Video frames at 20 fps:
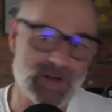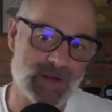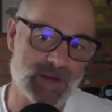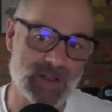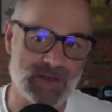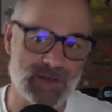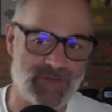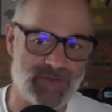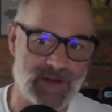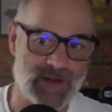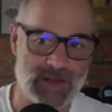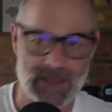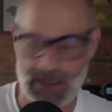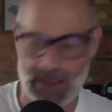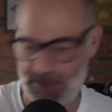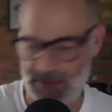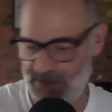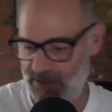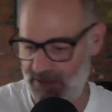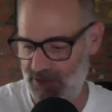to find out
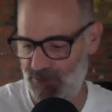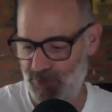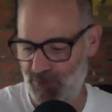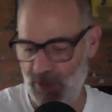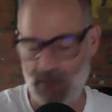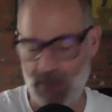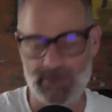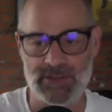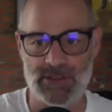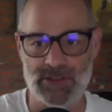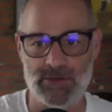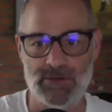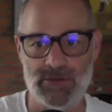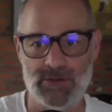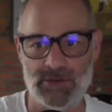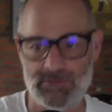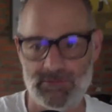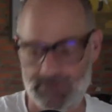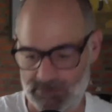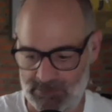that you're probably doing
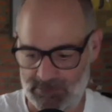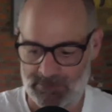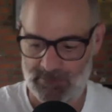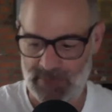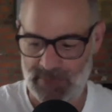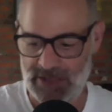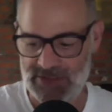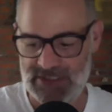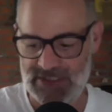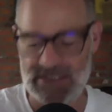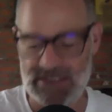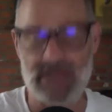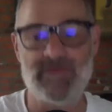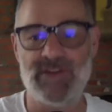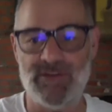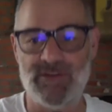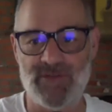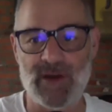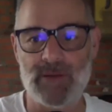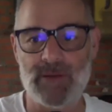about
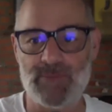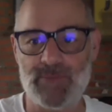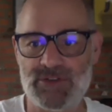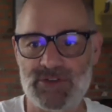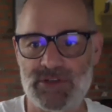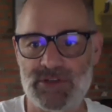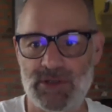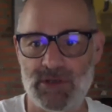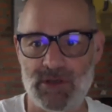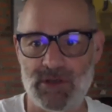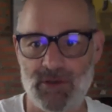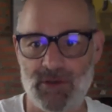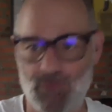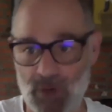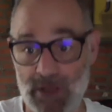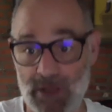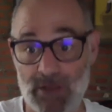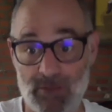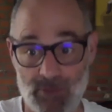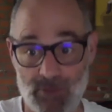75% of what
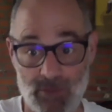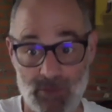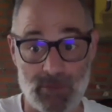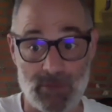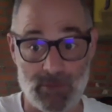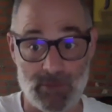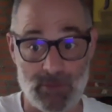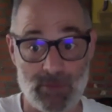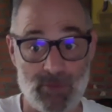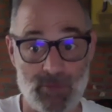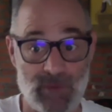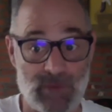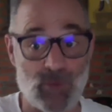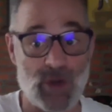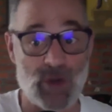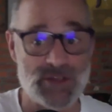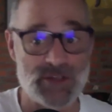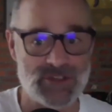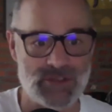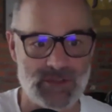we
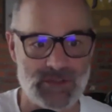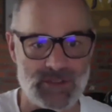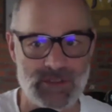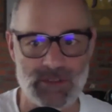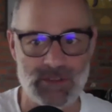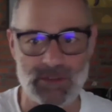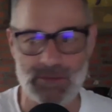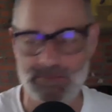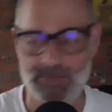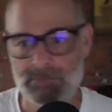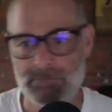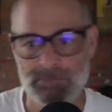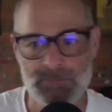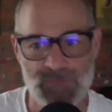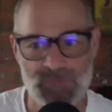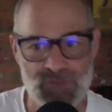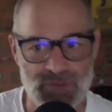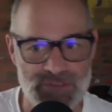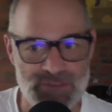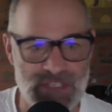want you to do. So
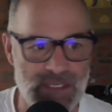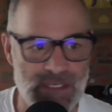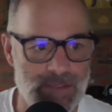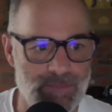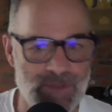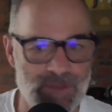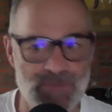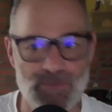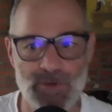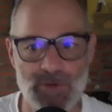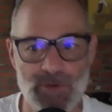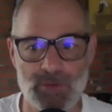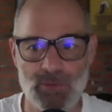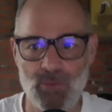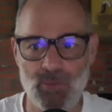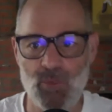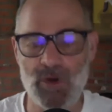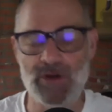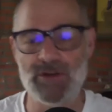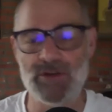take me through.
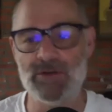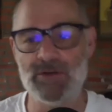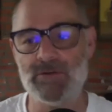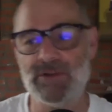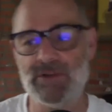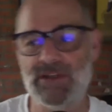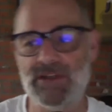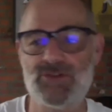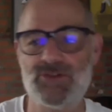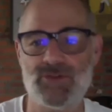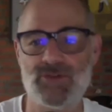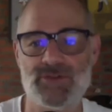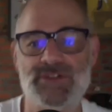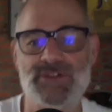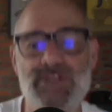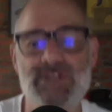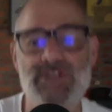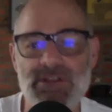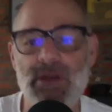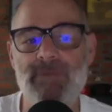Where do your lead sources
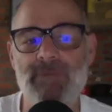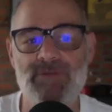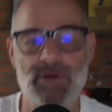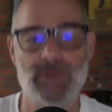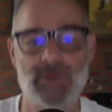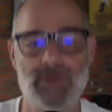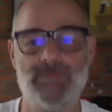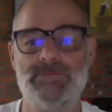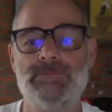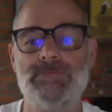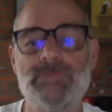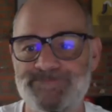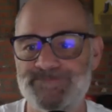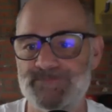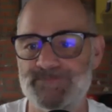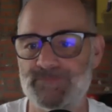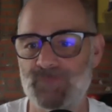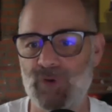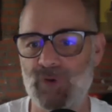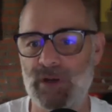come from?
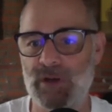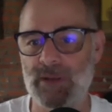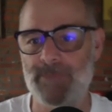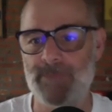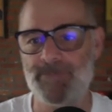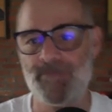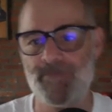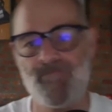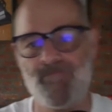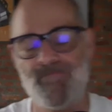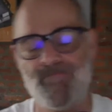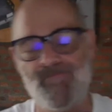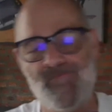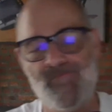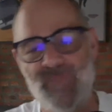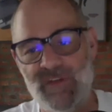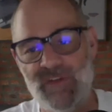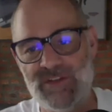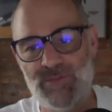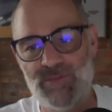All right.
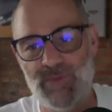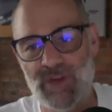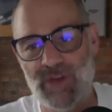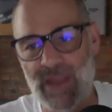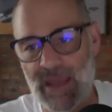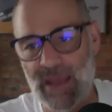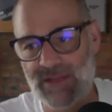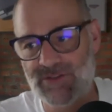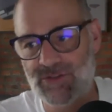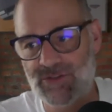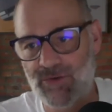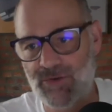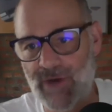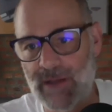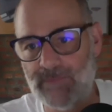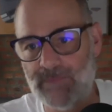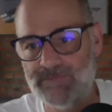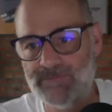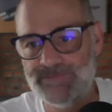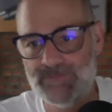Facebook ads. Great.
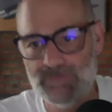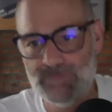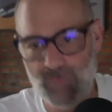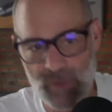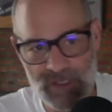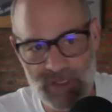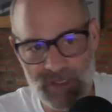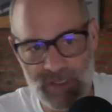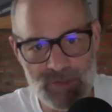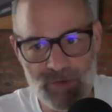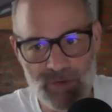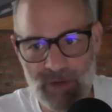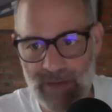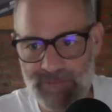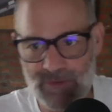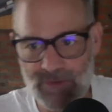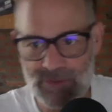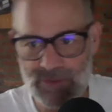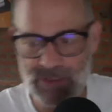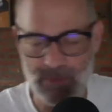What do you do after
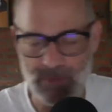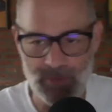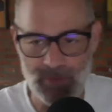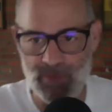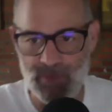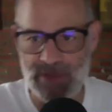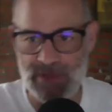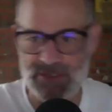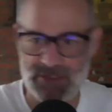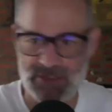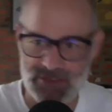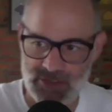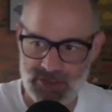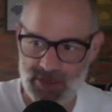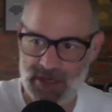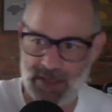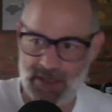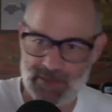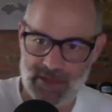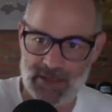someone raises their
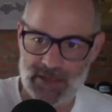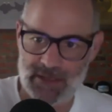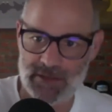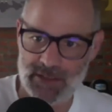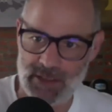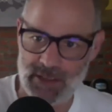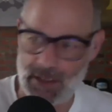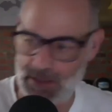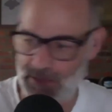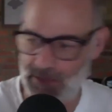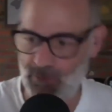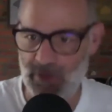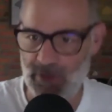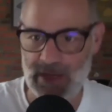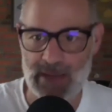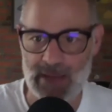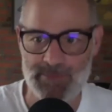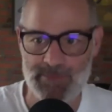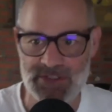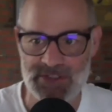hand? They click on it. What
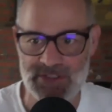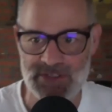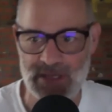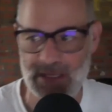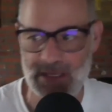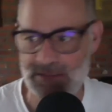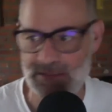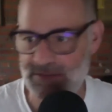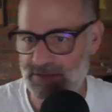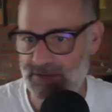happens next?